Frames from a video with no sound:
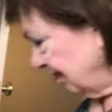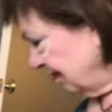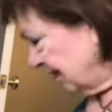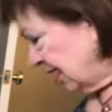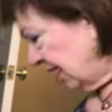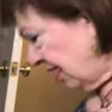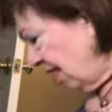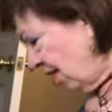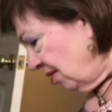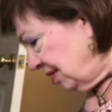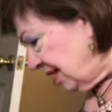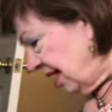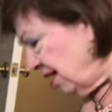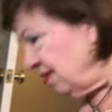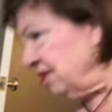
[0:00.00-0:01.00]
the
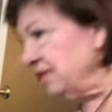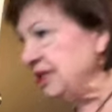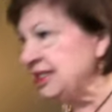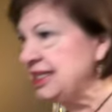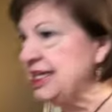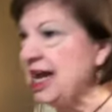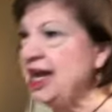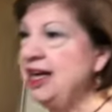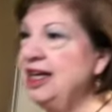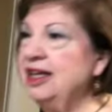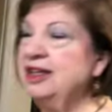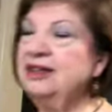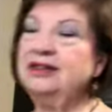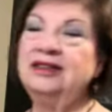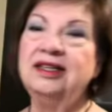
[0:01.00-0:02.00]
hotel that we stayed
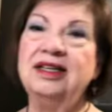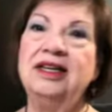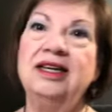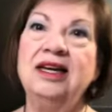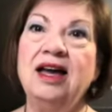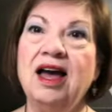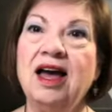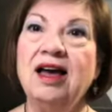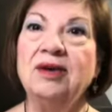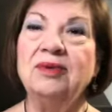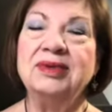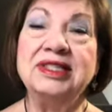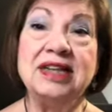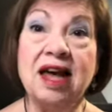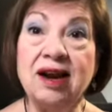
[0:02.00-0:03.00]
in
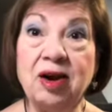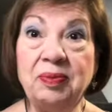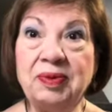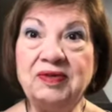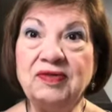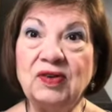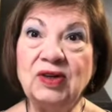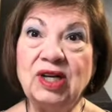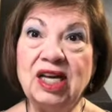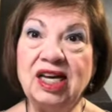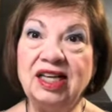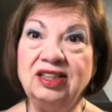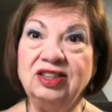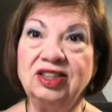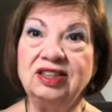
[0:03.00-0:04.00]
was not open for
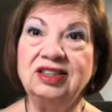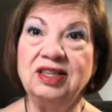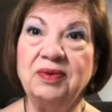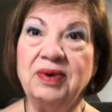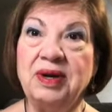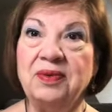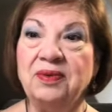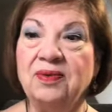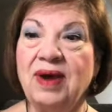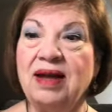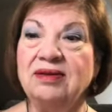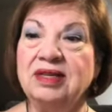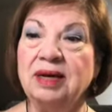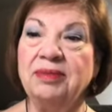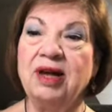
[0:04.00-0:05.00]
lunch, so we
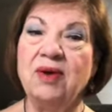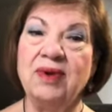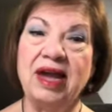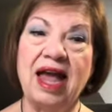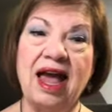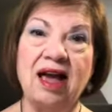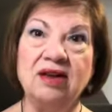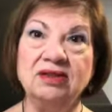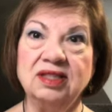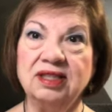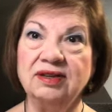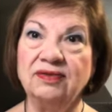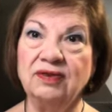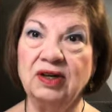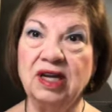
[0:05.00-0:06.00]
wound up going out
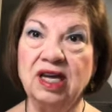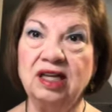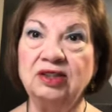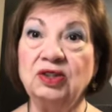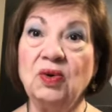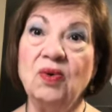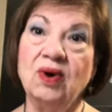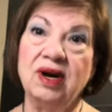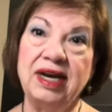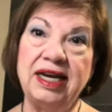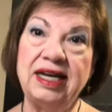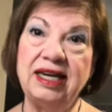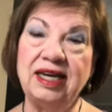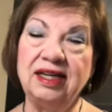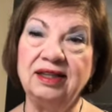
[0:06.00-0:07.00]
for lunch or
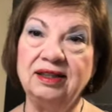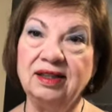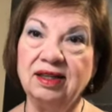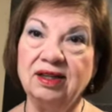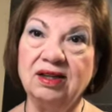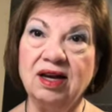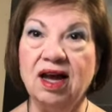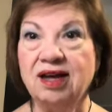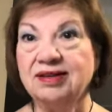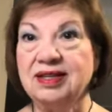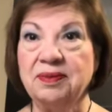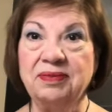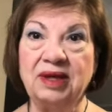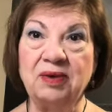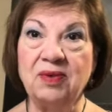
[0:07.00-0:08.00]
eating
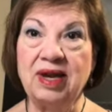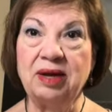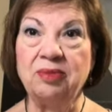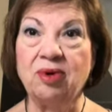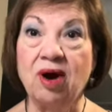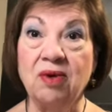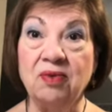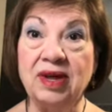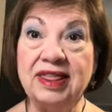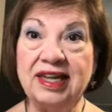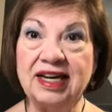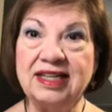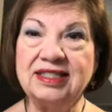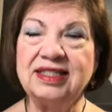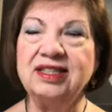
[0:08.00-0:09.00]
something we had brought with
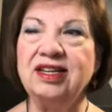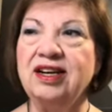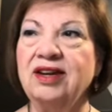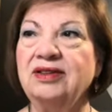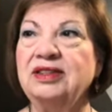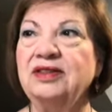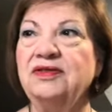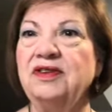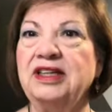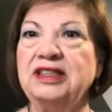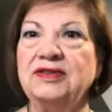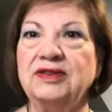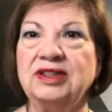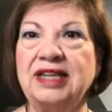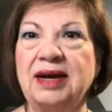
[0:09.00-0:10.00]
us, you know, to fix
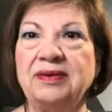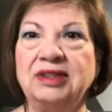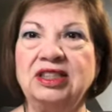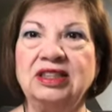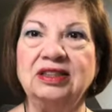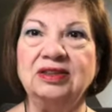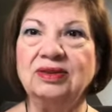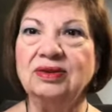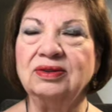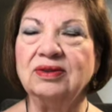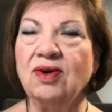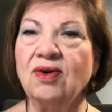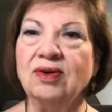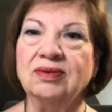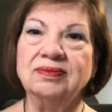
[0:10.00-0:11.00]
for sandwiches
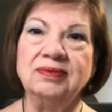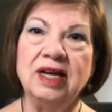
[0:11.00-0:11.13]
or